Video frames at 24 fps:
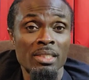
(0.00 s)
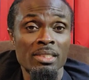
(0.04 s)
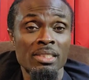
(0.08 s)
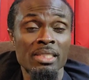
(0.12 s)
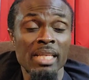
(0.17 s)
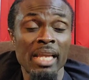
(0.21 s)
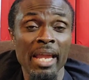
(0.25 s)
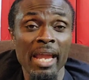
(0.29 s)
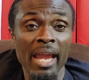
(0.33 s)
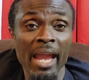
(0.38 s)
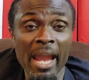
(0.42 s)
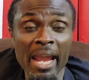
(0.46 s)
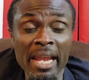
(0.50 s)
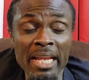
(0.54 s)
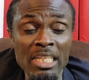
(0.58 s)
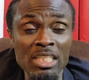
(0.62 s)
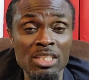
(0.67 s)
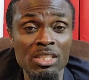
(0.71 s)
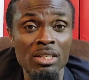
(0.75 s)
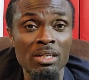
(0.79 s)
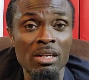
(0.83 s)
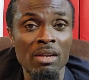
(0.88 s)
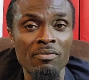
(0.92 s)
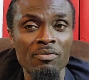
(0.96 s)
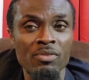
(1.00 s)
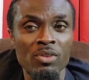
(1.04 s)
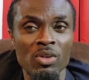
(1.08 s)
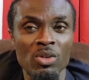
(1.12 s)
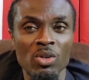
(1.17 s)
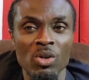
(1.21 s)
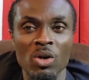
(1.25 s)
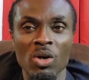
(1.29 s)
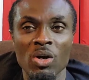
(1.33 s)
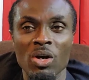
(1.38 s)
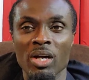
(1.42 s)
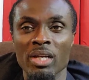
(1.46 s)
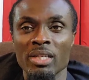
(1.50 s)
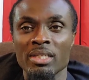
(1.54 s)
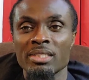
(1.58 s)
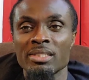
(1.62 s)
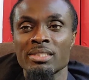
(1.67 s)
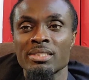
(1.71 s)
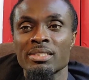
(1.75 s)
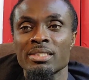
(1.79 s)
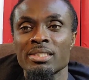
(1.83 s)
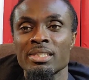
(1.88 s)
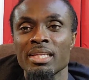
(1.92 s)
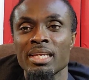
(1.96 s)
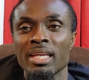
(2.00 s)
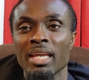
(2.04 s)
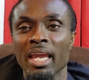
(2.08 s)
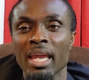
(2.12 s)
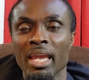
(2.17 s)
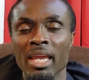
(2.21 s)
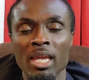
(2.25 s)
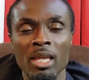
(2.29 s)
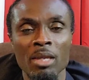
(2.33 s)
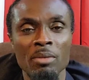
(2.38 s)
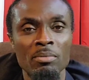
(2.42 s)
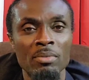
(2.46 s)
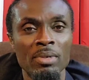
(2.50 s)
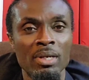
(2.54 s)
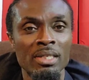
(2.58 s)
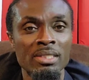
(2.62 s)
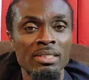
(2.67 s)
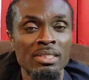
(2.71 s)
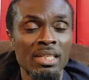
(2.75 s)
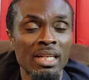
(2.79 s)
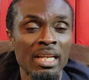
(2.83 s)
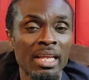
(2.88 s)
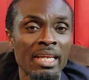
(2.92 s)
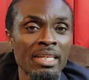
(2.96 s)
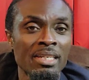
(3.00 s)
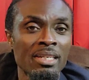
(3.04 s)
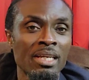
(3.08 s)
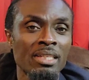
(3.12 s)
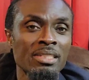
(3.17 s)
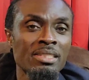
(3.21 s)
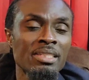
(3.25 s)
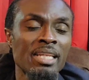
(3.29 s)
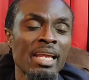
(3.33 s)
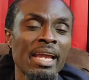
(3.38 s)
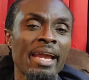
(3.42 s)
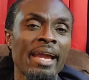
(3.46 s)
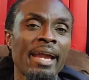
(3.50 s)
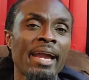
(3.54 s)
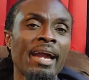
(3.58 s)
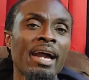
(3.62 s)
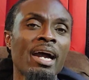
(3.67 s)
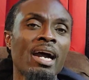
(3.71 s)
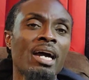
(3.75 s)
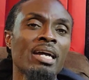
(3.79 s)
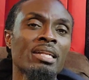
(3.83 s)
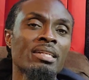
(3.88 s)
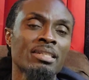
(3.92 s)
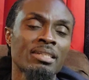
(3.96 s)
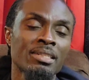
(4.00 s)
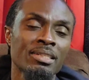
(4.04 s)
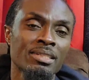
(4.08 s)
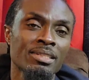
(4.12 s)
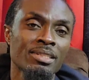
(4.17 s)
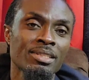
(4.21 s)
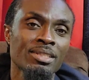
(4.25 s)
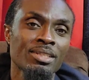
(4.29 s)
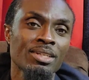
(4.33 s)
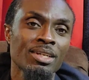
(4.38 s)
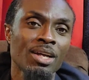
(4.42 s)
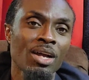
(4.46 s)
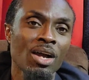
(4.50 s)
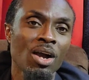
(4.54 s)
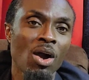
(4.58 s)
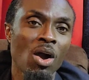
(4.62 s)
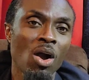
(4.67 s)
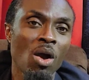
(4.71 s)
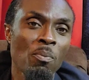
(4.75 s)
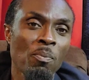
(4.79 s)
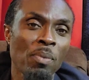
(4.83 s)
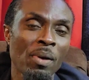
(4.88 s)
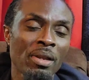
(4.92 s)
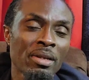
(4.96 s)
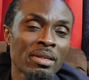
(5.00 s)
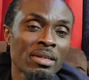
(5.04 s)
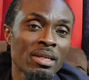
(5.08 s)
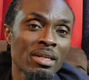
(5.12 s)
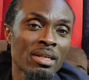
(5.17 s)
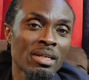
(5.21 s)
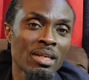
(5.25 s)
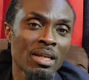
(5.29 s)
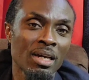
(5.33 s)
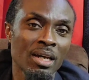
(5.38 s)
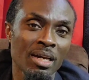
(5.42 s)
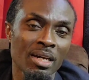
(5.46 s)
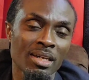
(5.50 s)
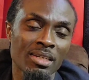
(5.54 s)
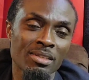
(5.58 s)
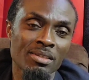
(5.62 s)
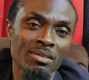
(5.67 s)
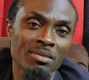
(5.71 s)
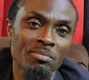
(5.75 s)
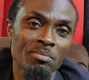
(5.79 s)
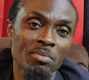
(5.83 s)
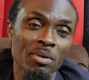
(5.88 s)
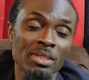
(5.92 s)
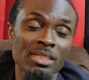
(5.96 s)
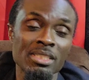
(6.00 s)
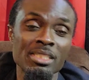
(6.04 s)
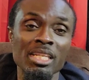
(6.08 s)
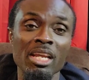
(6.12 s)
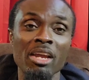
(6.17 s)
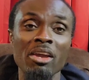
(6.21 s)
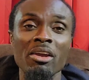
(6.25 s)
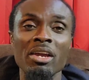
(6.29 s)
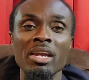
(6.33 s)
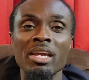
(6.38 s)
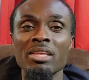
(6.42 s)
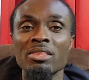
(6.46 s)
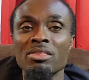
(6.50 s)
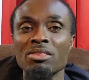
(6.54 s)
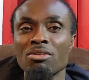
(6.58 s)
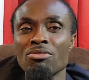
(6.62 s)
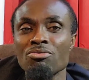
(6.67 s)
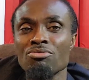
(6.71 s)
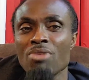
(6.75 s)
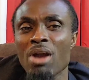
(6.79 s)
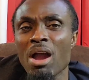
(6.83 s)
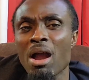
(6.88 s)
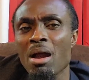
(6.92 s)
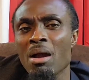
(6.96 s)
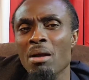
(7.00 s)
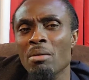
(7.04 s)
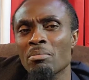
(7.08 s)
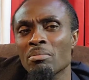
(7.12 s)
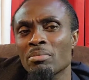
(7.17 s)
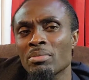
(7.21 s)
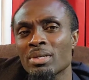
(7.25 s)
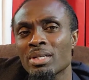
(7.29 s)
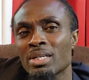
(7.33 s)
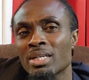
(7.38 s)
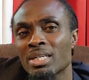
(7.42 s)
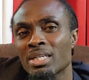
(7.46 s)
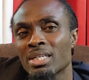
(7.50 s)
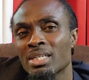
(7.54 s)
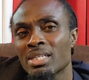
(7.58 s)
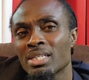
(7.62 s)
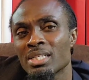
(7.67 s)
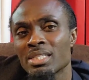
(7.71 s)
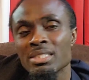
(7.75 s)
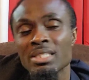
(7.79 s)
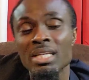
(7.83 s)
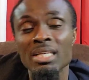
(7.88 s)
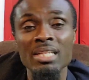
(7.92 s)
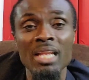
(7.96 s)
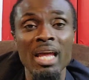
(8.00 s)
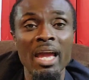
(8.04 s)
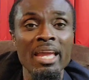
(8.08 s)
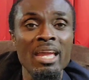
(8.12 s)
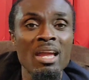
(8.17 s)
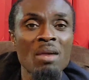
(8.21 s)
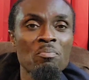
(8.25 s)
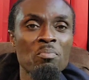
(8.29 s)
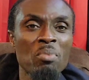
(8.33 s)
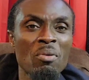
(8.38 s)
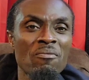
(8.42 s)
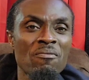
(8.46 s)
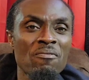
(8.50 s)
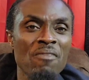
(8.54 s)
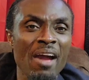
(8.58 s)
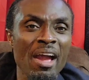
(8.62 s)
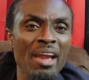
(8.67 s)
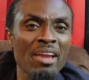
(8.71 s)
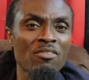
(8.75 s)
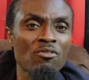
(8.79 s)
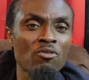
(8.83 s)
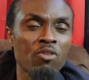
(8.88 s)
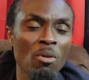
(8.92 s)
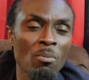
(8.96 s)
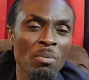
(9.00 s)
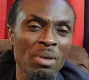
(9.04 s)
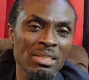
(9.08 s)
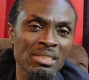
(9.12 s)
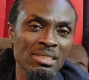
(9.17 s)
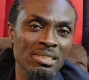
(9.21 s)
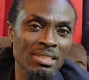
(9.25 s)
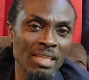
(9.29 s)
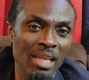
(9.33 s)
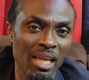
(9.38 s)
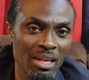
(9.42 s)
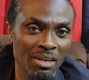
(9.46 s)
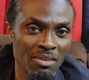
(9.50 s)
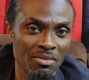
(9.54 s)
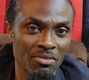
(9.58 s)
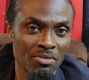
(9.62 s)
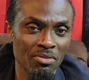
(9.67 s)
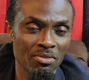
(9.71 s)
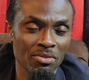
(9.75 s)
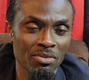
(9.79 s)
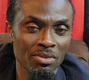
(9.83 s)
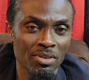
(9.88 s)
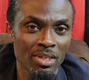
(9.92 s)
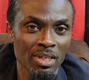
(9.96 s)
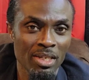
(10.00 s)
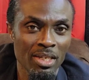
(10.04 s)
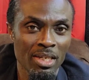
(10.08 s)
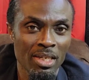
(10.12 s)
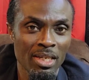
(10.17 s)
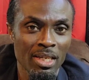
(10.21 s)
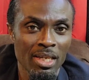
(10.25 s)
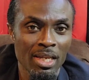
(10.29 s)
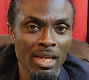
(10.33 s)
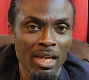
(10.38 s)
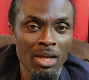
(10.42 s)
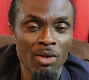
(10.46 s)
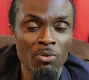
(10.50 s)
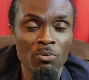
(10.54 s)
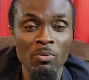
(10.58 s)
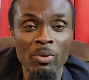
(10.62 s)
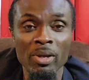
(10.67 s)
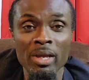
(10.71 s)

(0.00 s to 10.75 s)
The angel of the Lord came and laid not their hand upon the land. But there is a ram that I have provided for myself. And